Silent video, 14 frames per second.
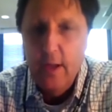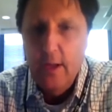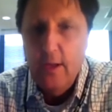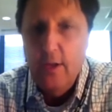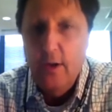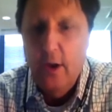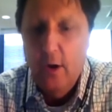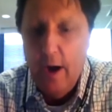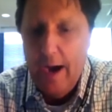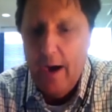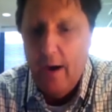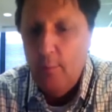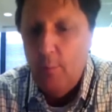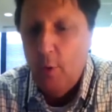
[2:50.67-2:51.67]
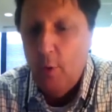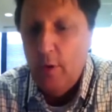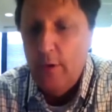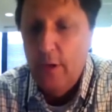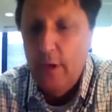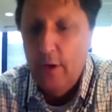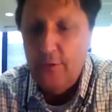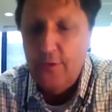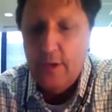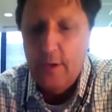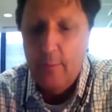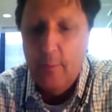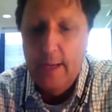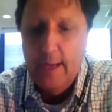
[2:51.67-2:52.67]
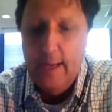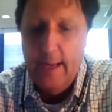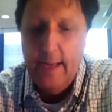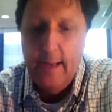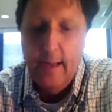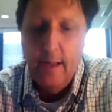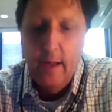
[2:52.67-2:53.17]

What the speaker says: You know how important those can be.